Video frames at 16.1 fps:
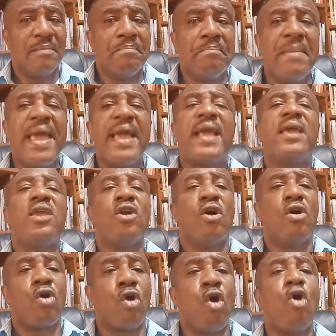Make
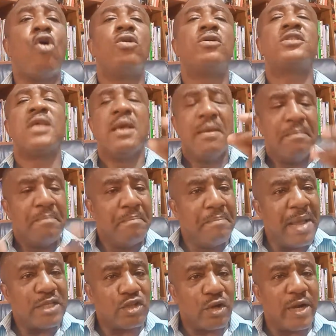your goals
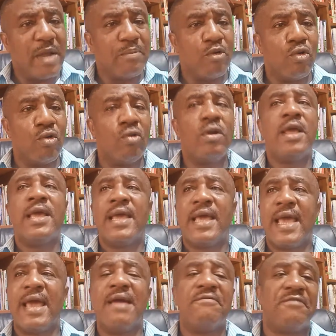measurable
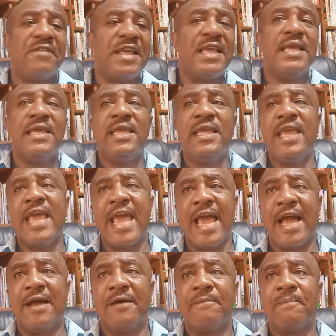every
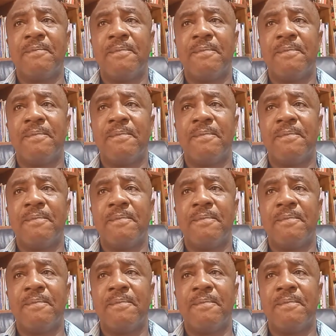year.